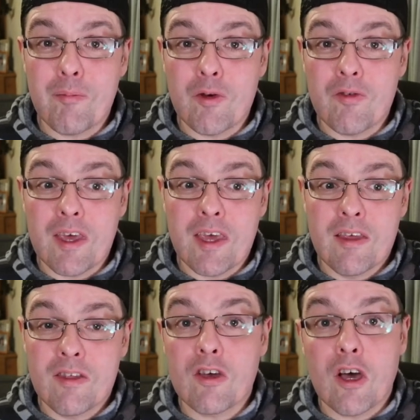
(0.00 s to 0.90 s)
movie,
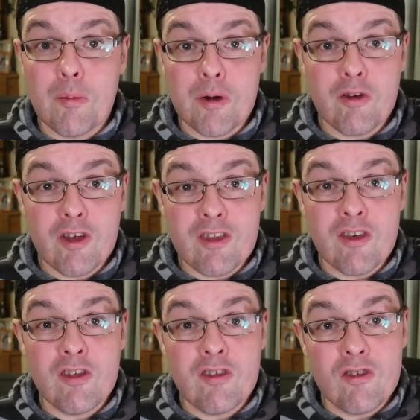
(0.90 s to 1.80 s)
the comedy
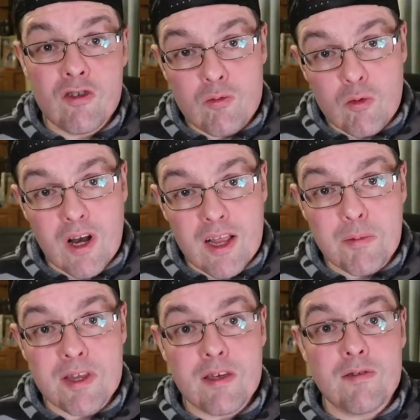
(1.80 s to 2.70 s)
routines were a little
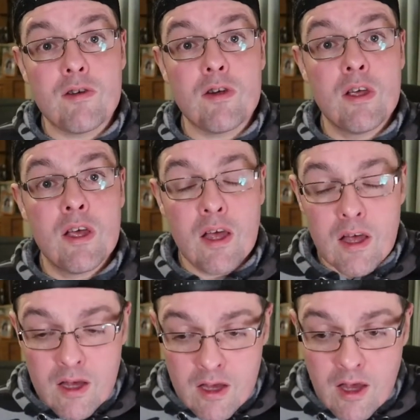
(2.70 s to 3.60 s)
bit different,
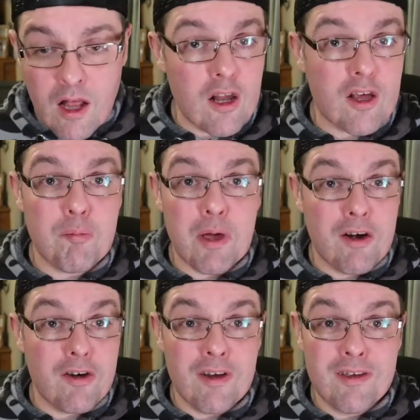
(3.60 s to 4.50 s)
a lot
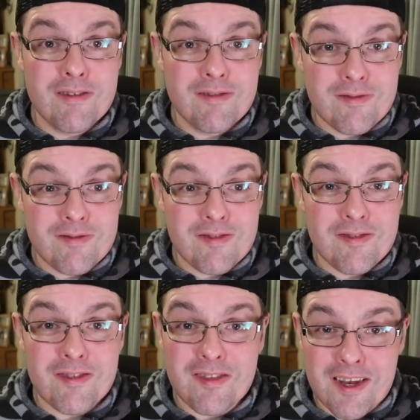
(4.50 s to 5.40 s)
better
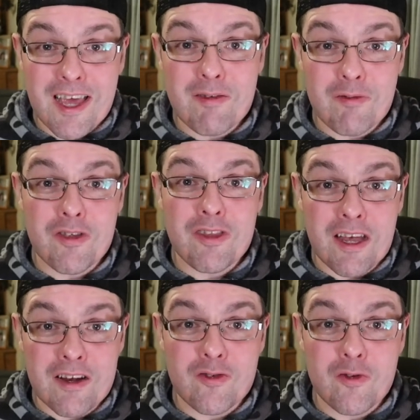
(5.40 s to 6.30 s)
than I thought the
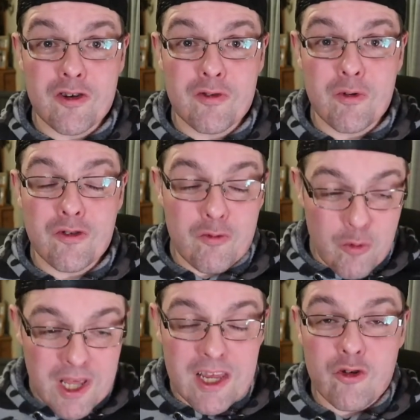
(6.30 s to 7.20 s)
English version was.
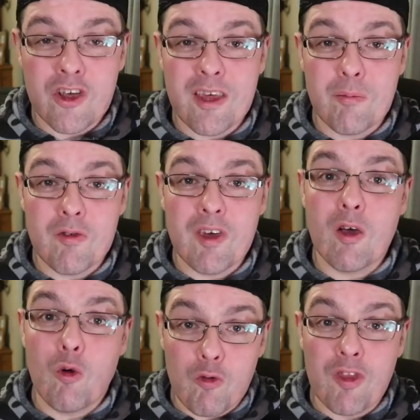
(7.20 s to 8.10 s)
Really enjoyed that movie
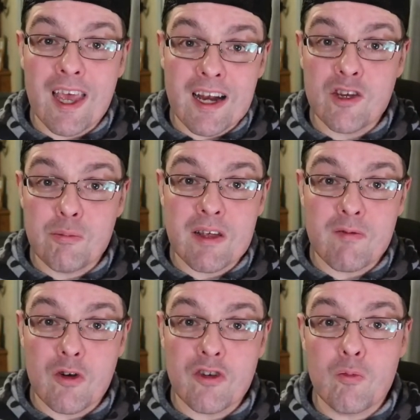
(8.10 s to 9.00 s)
over the English speaking
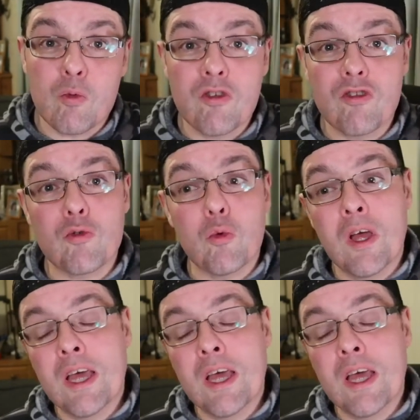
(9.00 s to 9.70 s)
version one. So